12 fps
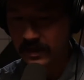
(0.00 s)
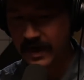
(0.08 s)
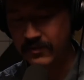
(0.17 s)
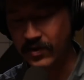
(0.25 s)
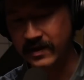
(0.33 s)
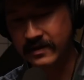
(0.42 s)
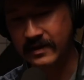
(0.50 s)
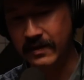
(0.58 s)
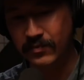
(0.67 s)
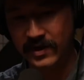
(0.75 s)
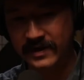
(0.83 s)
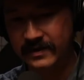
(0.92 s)
I brought it I
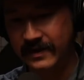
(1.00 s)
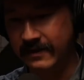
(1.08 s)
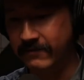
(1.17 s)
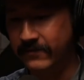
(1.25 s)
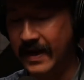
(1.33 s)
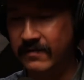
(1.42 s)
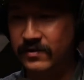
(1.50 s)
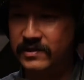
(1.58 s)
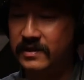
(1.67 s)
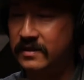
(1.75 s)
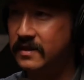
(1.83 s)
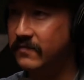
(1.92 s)
brought in like five or
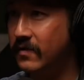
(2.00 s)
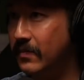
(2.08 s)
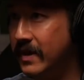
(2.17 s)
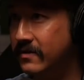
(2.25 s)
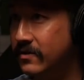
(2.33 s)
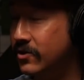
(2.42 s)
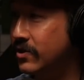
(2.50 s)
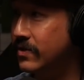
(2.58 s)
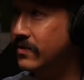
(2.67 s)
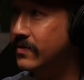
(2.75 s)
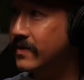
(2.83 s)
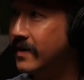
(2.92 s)
six different pairs of
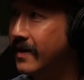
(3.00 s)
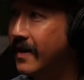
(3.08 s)
shoes,